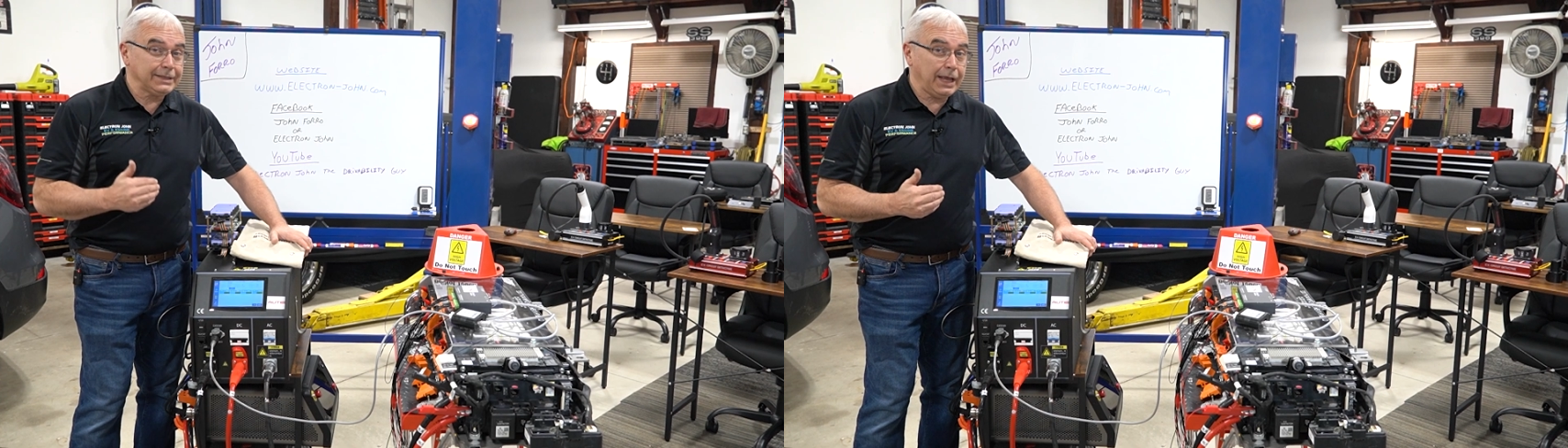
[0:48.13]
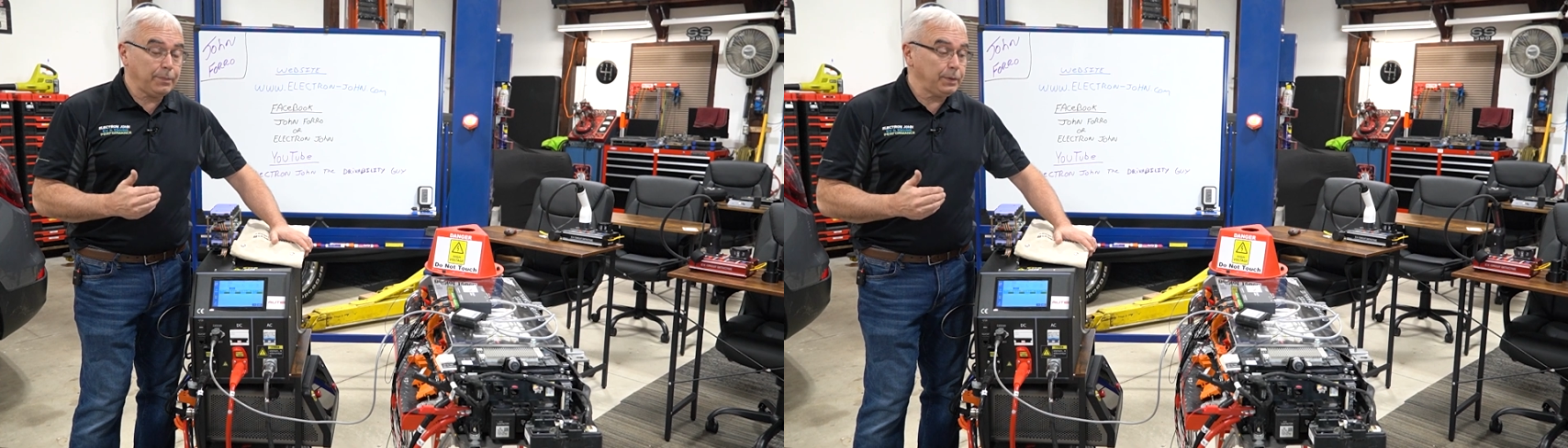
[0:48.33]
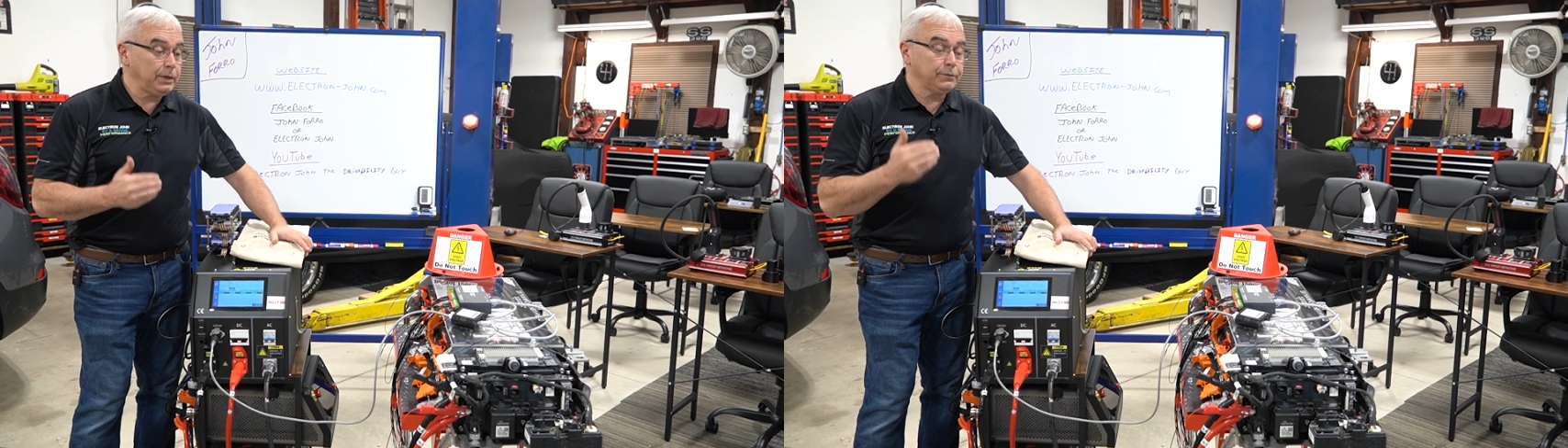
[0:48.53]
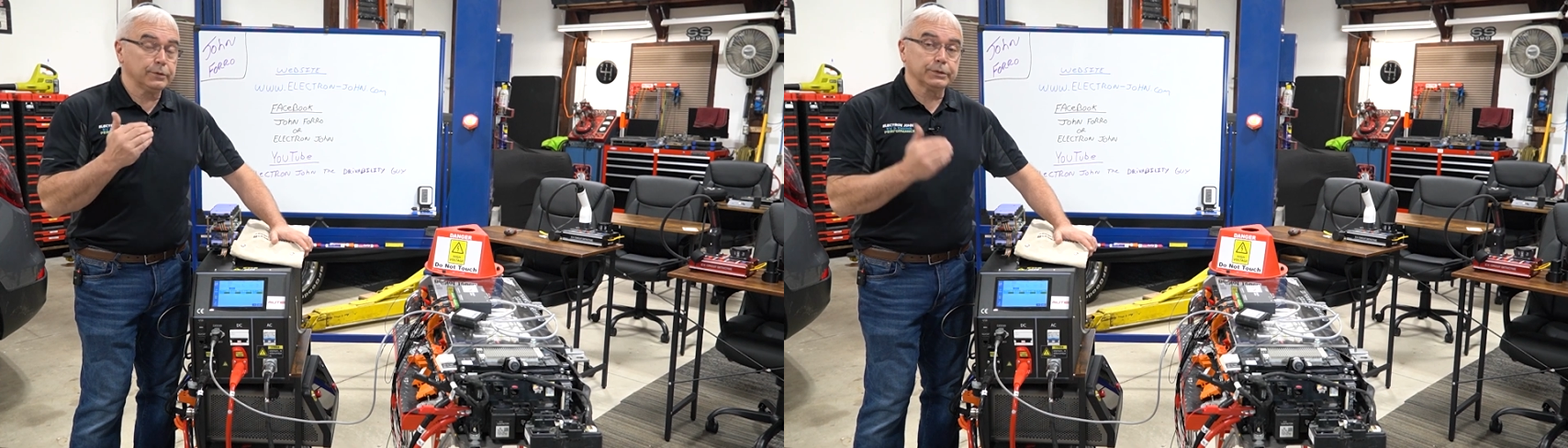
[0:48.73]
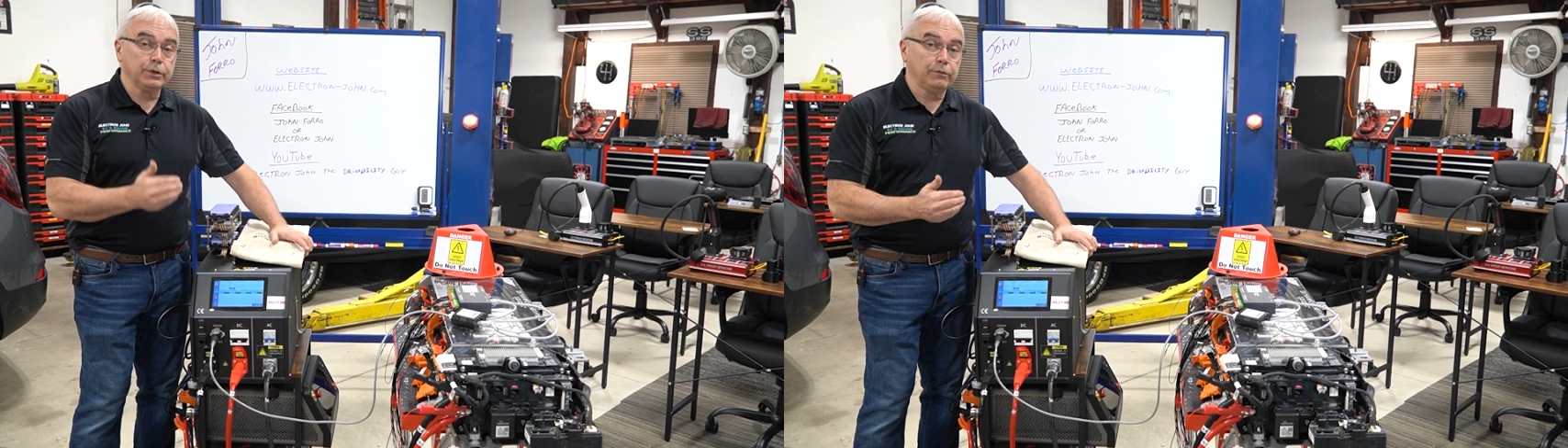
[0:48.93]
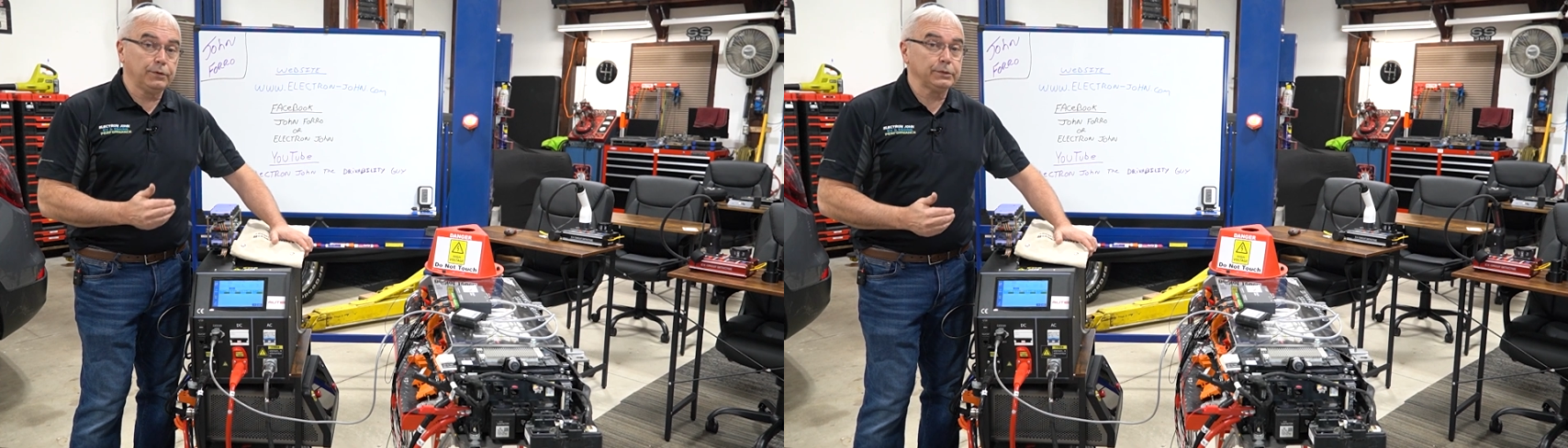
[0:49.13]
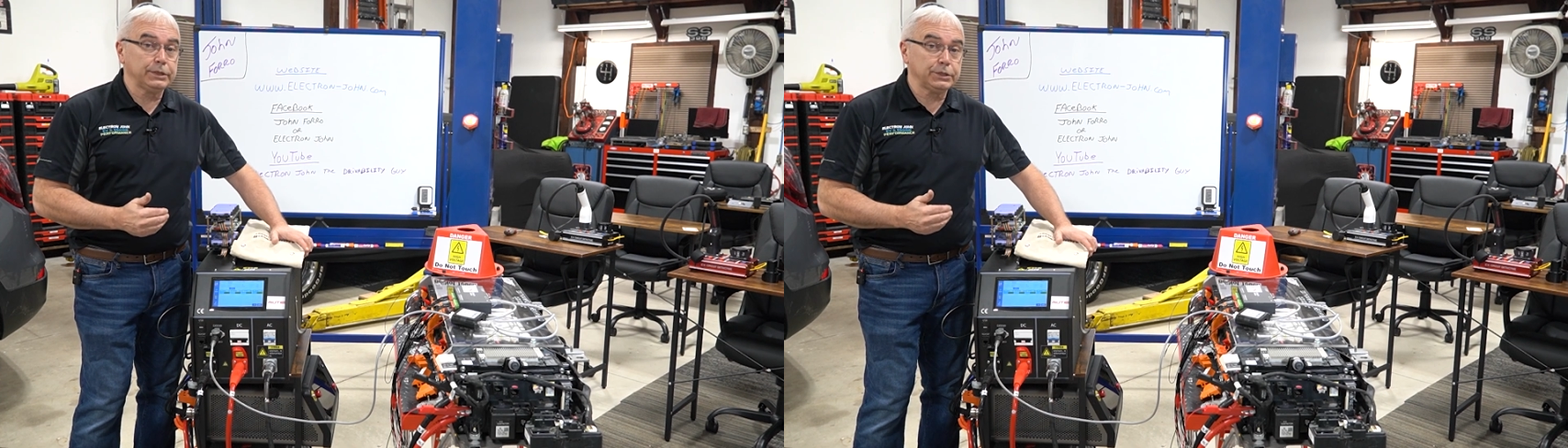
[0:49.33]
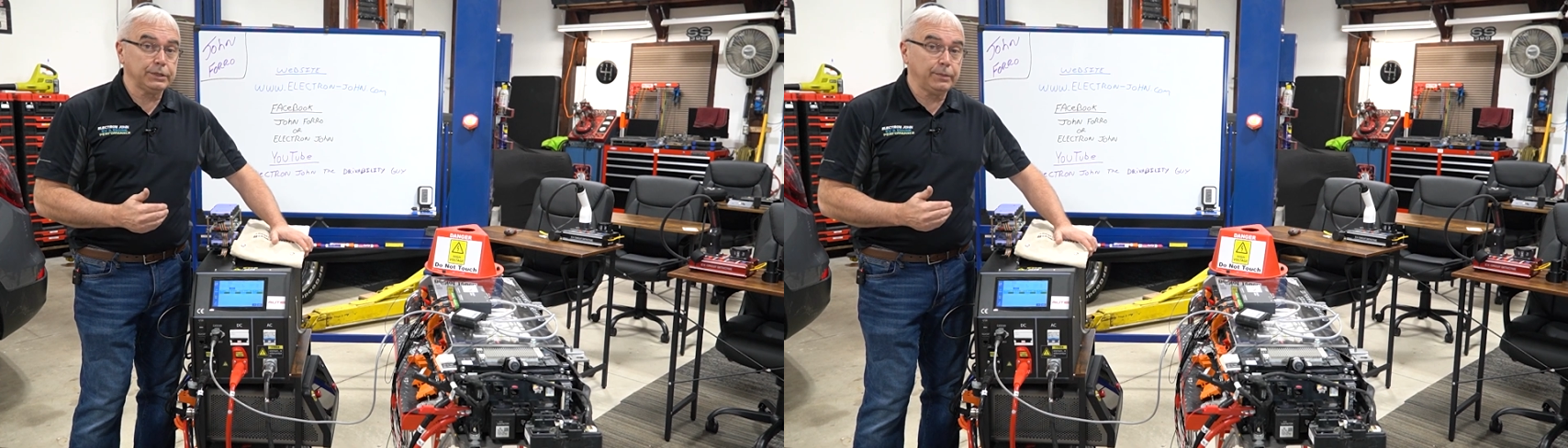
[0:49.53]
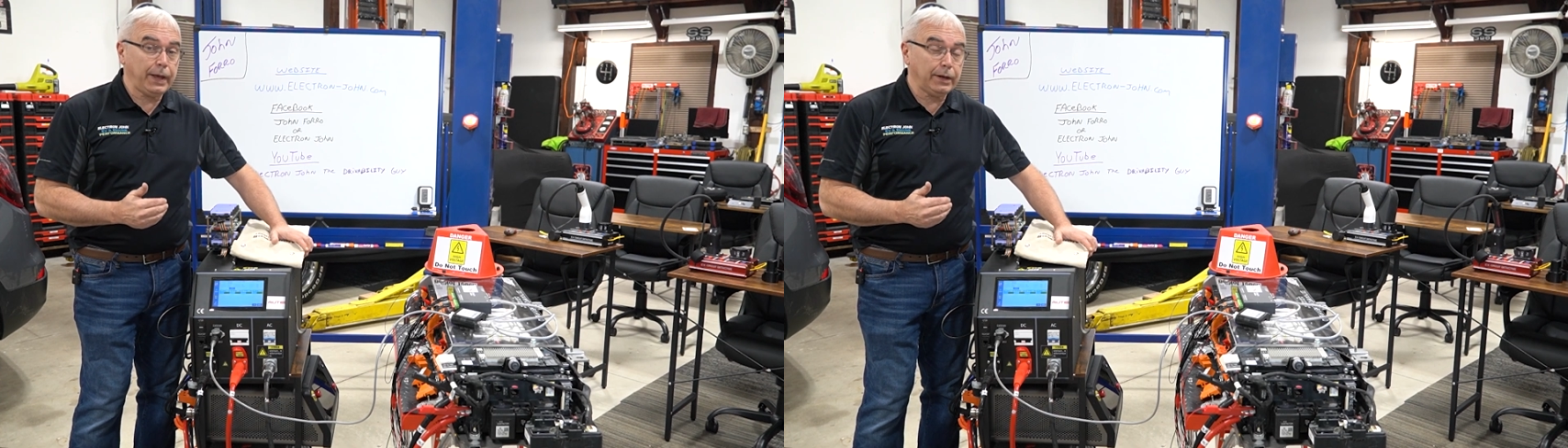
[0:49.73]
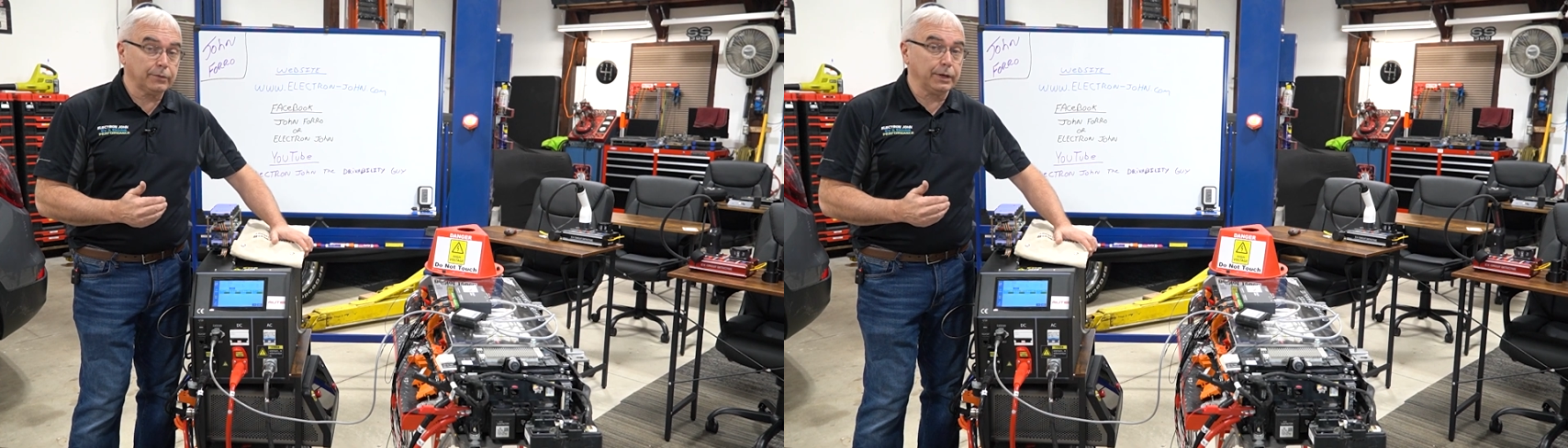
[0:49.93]
happen if there's no voltage in the
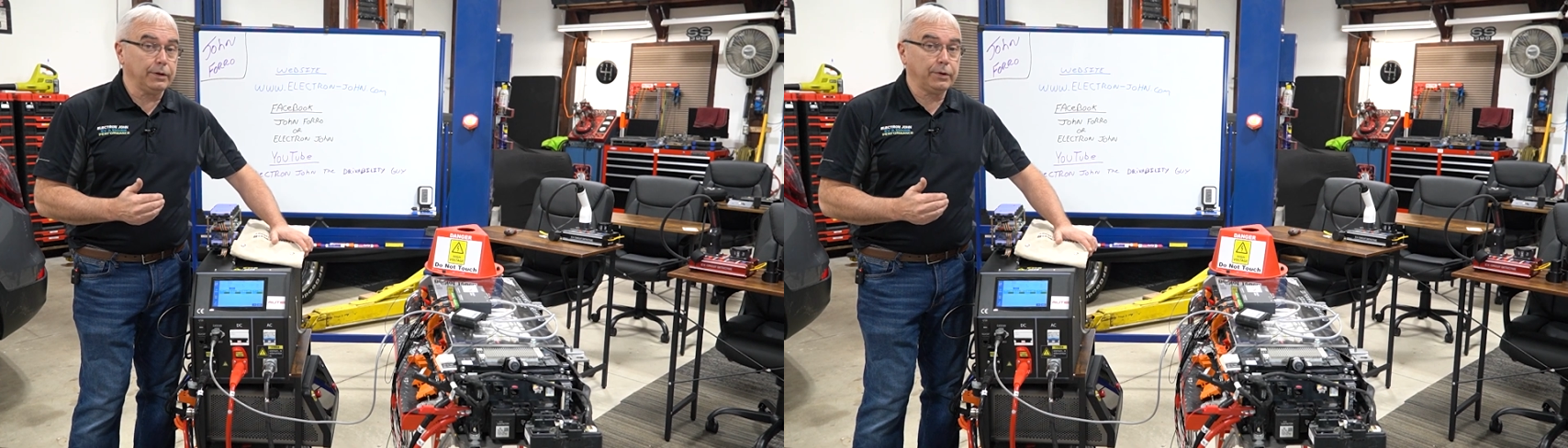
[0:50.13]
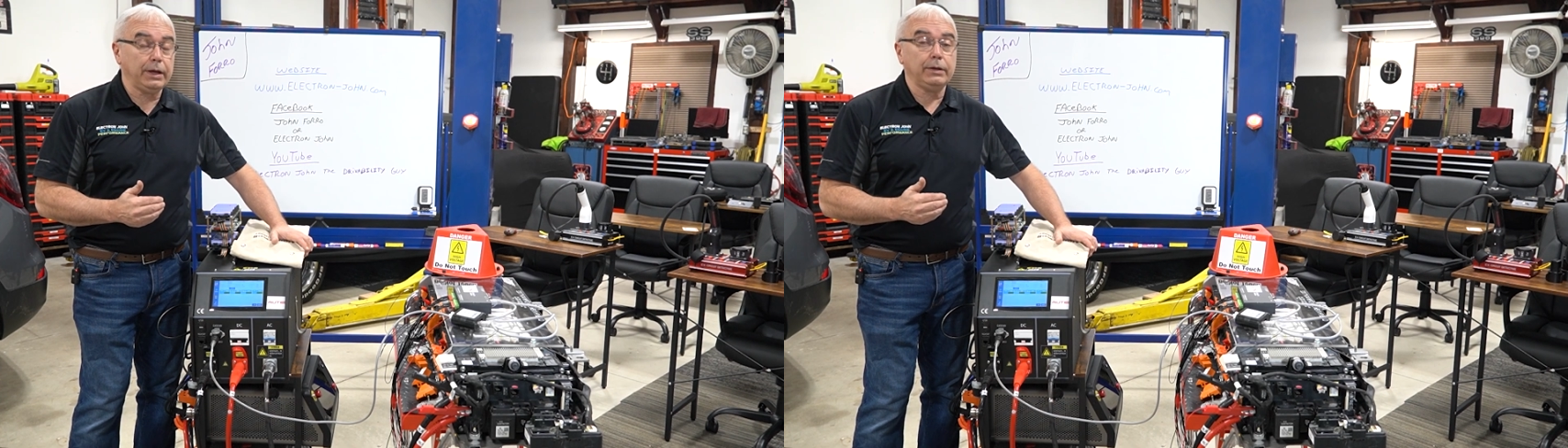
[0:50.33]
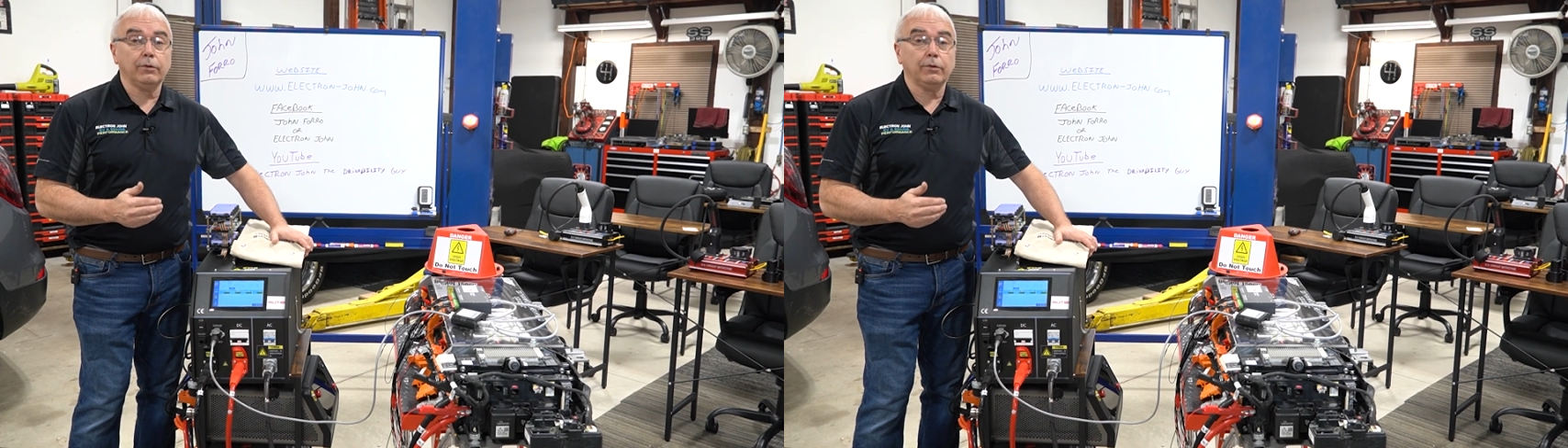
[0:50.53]
battery, right?